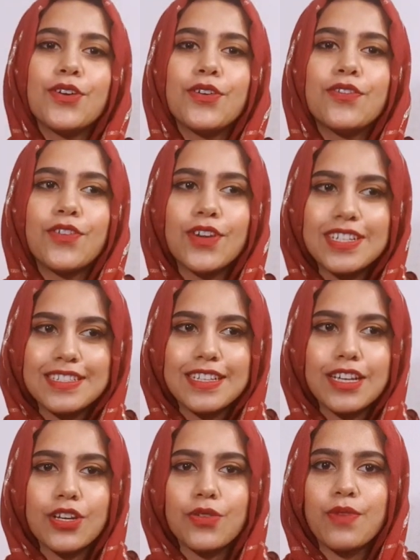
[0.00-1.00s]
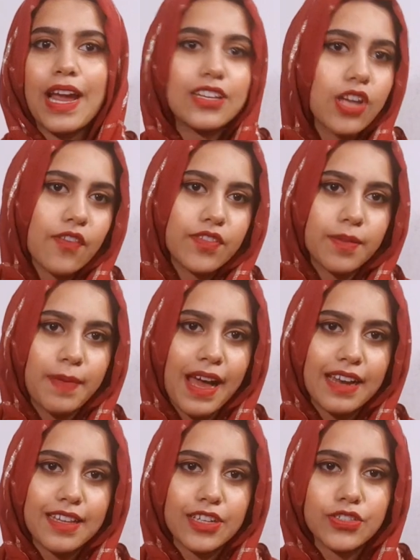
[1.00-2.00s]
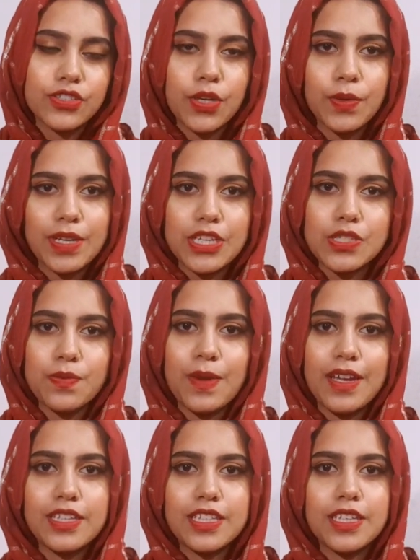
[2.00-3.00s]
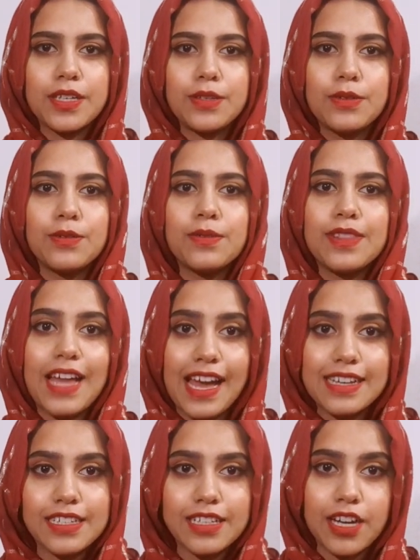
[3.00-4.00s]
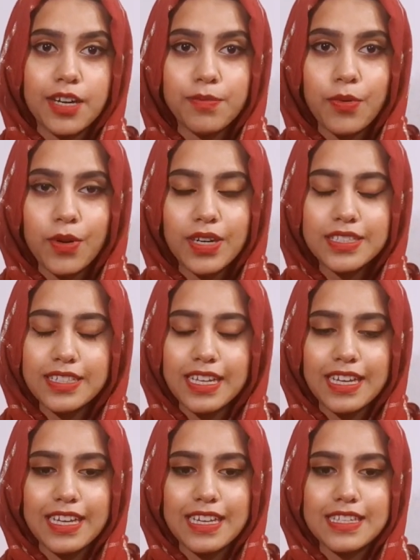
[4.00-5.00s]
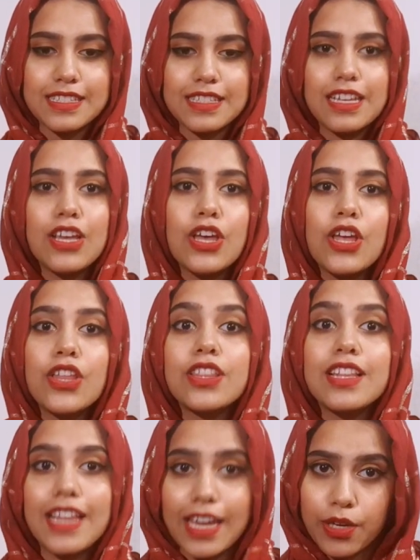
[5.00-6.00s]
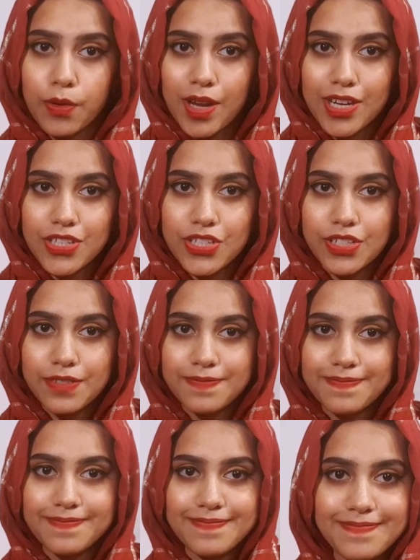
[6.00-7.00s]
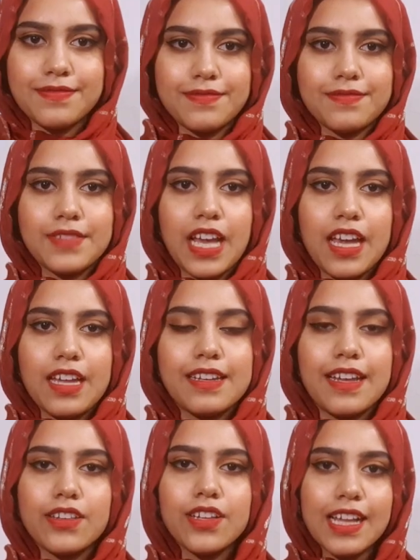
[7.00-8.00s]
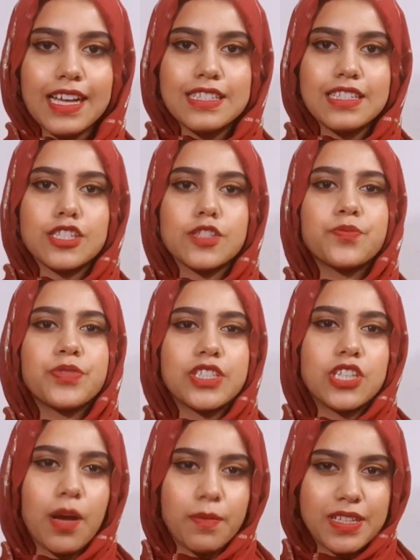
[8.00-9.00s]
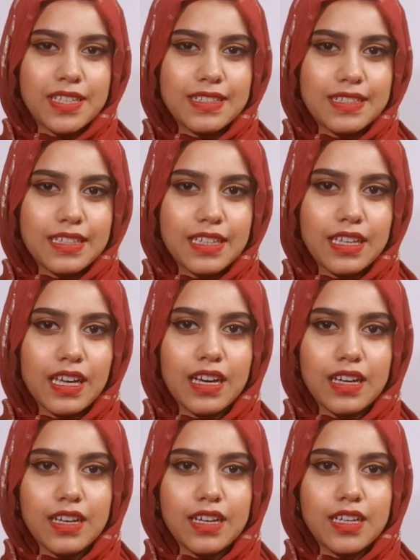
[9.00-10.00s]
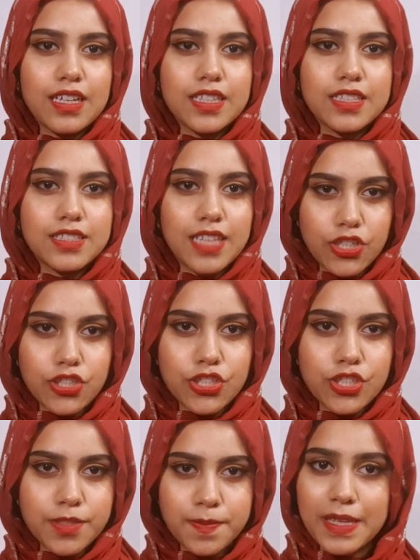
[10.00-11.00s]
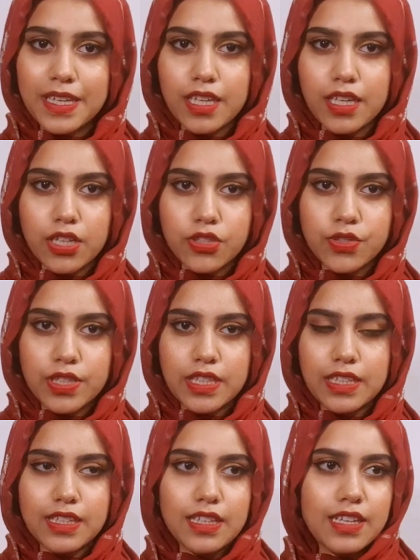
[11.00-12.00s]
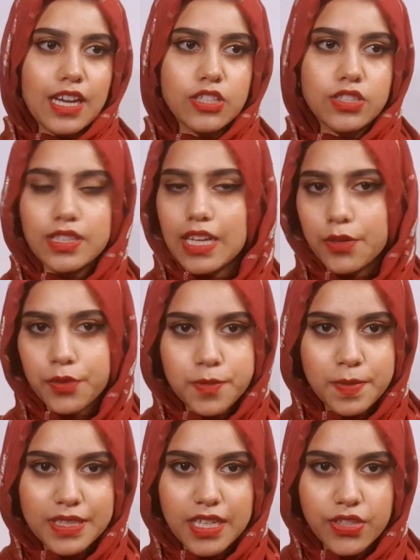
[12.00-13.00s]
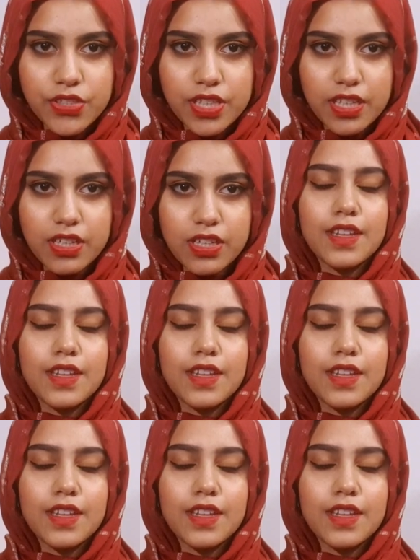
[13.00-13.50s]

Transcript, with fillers: The first thing right off the bat that you notice when you land at airport is the language. Netherlands is a predominantly uh, Dutch-speaking country, in ki national language bhi Dutch hai.